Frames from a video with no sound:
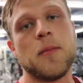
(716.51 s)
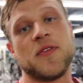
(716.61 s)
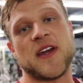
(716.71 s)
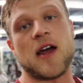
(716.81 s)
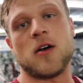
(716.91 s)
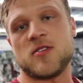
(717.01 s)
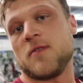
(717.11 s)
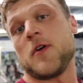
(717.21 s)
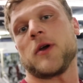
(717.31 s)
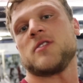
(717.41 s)
But then I also
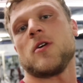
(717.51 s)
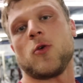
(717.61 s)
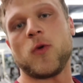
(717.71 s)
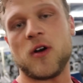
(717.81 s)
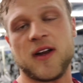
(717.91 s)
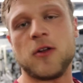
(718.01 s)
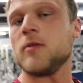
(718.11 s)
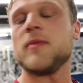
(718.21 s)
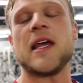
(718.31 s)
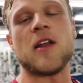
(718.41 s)
focus on rear delt
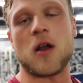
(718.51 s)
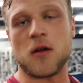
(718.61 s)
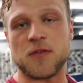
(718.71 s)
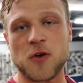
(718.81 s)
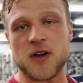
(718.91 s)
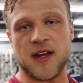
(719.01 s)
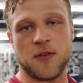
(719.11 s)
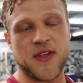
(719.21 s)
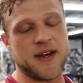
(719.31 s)
and not on front delt